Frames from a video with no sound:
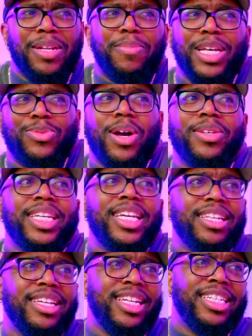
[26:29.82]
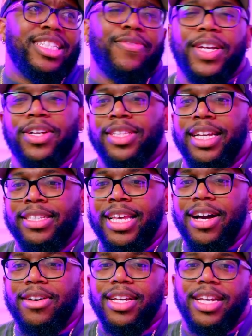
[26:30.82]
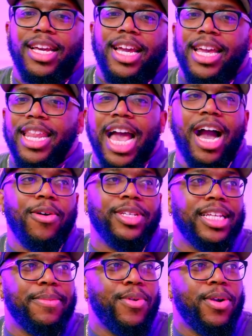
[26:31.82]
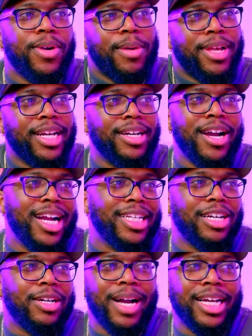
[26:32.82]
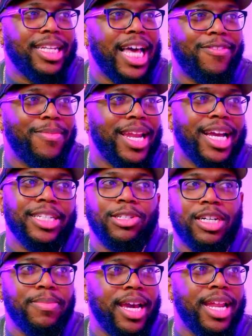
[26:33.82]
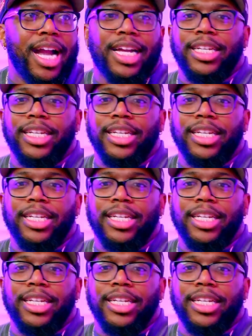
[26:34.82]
in a place where I was healing and just figuring things out. And now I was at a point where I'm like, I can talk about it, I can laugh about it, I can joke about it, I